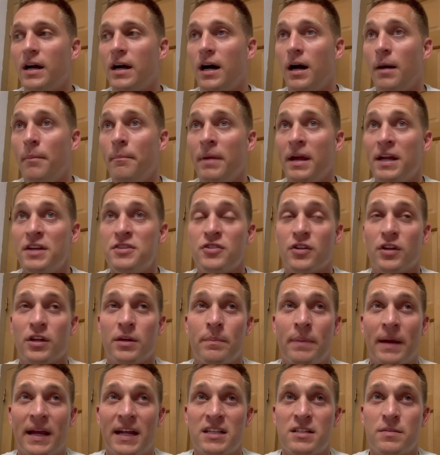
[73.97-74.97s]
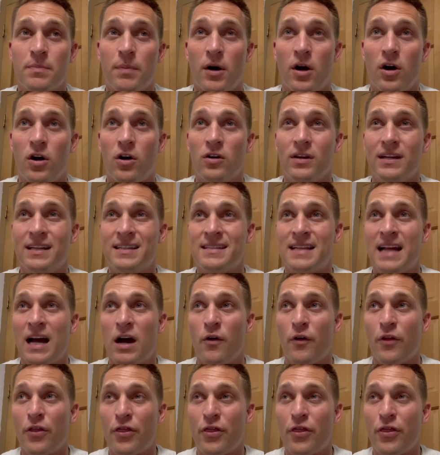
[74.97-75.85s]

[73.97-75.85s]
Major League Baseball is now